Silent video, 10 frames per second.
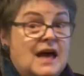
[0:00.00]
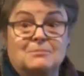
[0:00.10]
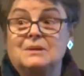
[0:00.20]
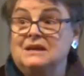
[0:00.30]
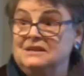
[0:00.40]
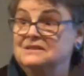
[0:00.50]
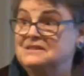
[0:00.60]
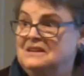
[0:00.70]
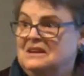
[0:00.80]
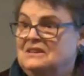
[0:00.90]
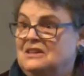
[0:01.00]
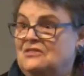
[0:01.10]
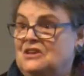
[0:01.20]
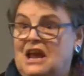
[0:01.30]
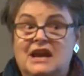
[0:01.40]
that means
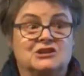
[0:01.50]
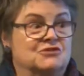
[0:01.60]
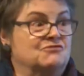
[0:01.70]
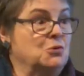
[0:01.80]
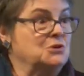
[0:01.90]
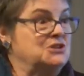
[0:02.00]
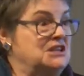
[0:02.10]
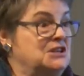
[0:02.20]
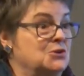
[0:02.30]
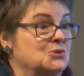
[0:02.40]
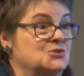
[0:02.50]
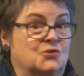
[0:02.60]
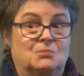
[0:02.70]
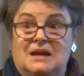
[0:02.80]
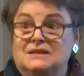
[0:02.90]
that the age of 14 years
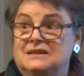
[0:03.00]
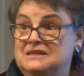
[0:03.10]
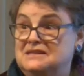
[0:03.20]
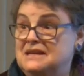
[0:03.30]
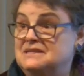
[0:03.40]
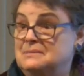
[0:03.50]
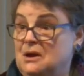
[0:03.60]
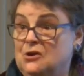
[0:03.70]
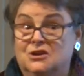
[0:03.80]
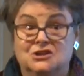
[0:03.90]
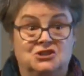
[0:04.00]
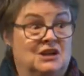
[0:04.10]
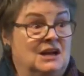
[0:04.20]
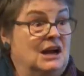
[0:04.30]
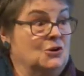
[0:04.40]
for men to consent to marriage,
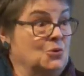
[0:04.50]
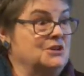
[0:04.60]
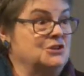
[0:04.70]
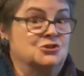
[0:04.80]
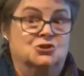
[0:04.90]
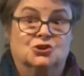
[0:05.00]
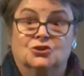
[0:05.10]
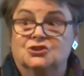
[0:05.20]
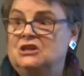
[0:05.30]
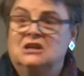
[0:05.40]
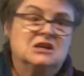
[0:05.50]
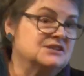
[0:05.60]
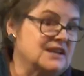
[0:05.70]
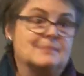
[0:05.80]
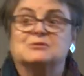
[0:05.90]
according to the church,
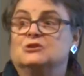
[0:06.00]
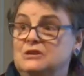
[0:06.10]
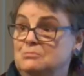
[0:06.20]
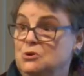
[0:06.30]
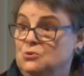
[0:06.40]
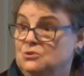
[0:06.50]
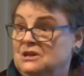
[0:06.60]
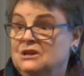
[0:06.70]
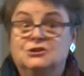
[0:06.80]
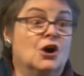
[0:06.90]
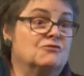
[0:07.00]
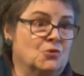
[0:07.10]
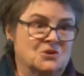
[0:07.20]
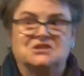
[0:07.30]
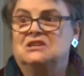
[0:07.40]
is absolutely moot. No
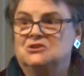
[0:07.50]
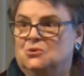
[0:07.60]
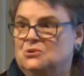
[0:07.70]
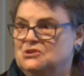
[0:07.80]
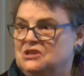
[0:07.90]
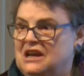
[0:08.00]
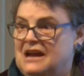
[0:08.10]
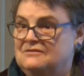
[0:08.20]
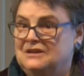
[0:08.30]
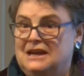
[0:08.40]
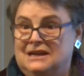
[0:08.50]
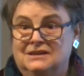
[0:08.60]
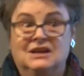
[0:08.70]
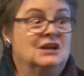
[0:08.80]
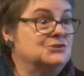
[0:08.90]
14 year old is going to have
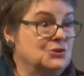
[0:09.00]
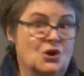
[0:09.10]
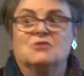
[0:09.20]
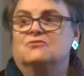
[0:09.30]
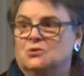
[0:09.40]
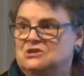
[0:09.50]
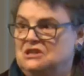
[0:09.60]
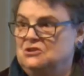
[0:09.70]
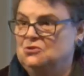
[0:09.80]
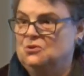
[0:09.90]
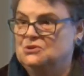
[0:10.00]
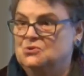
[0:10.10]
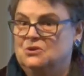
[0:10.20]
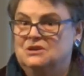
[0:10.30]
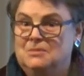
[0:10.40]
land, so no 14 year old is
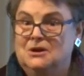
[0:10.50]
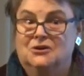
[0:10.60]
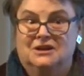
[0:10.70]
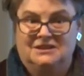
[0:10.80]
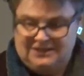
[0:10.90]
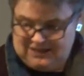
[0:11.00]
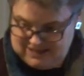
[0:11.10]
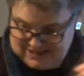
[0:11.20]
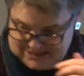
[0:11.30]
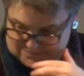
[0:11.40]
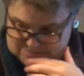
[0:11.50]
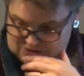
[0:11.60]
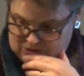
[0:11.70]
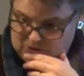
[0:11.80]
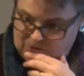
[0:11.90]
going to marry. Um,
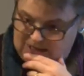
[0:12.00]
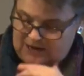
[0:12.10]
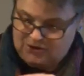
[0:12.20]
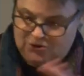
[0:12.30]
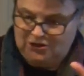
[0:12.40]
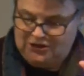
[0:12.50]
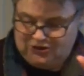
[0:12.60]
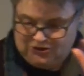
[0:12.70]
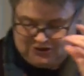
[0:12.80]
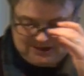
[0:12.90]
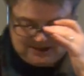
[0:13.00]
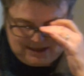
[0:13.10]
so that earlier